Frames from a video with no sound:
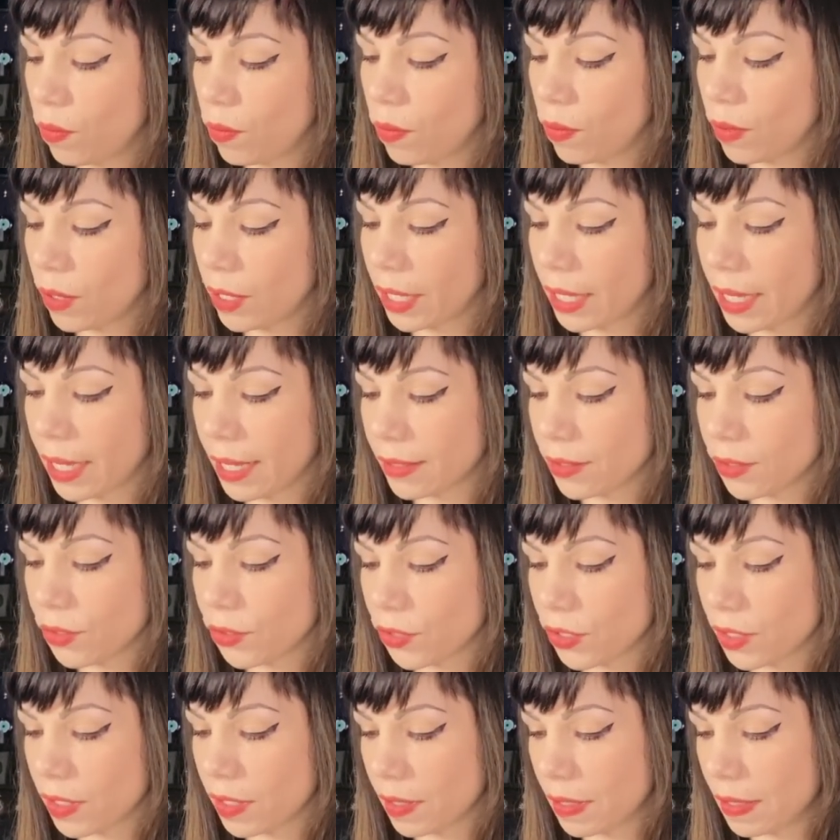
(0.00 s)
or Cancer
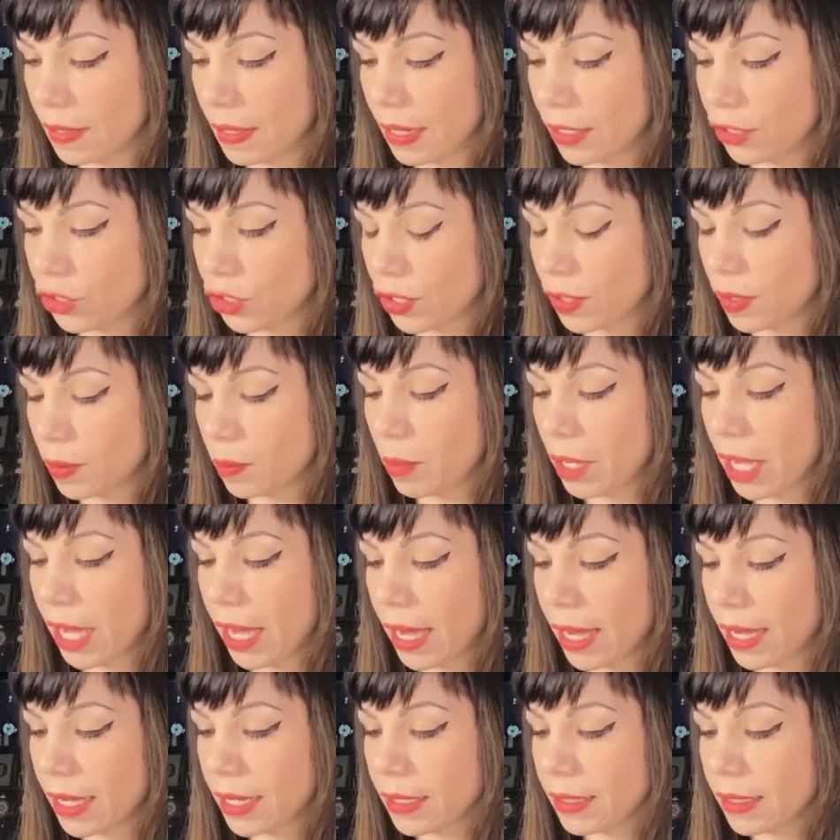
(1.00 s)
season that just
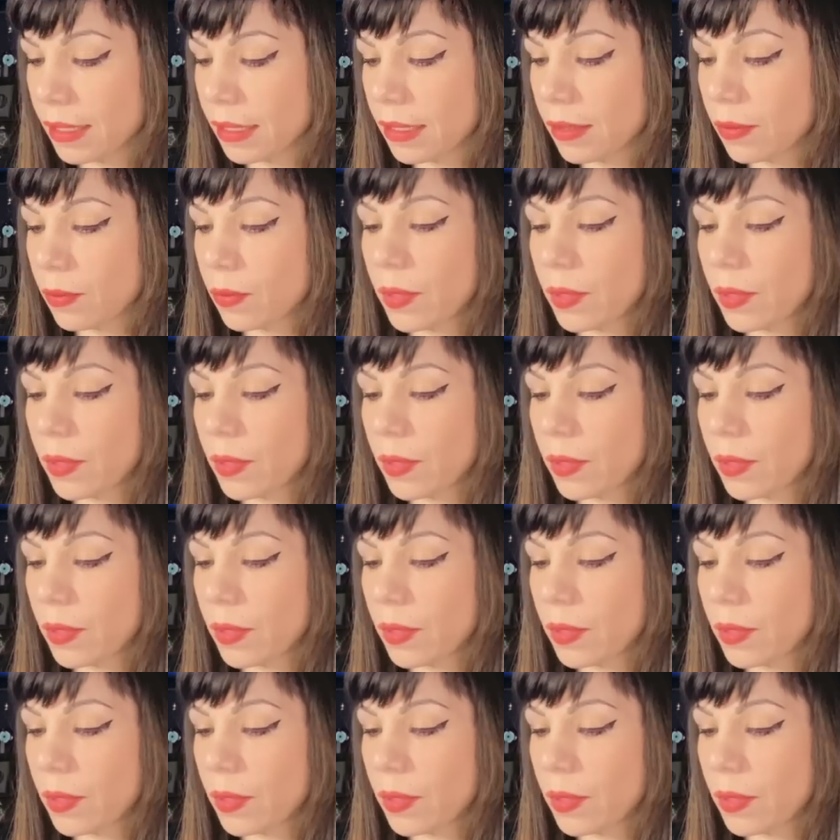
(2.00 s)
passed.